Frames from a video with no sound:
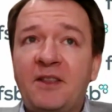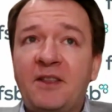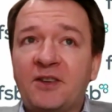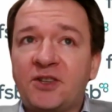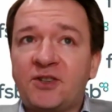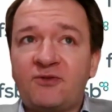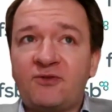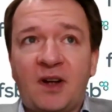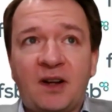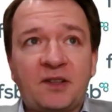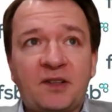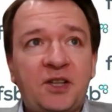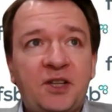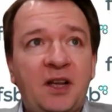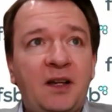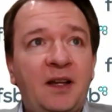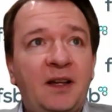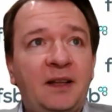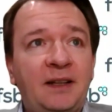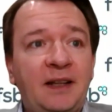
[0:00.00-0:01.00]
the
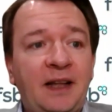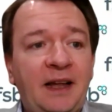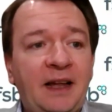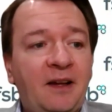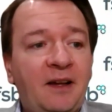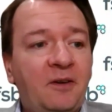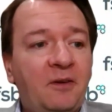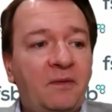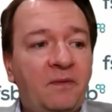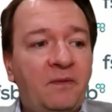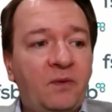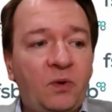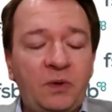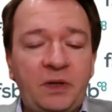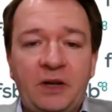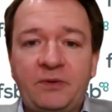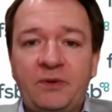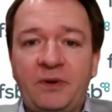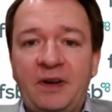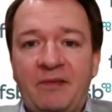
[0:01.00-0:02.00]
structure and layout of
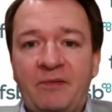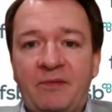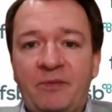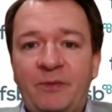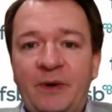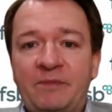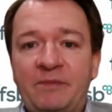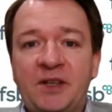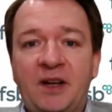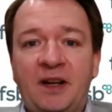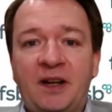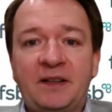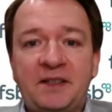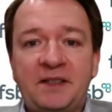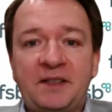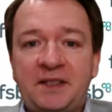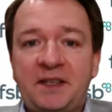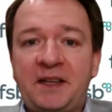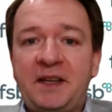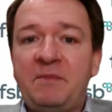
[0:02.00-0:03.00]
all local government
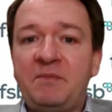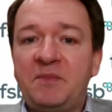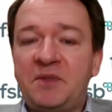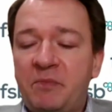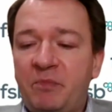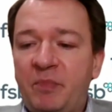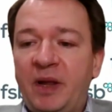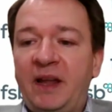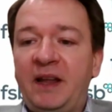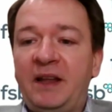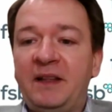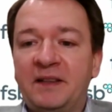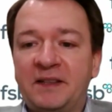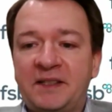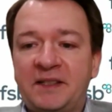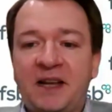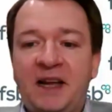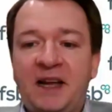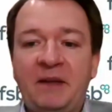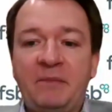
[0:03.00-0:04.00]
websites seem to be
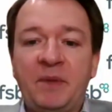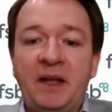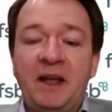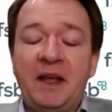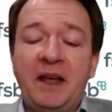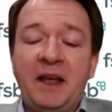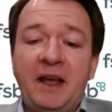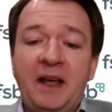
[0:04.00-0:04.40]
the same.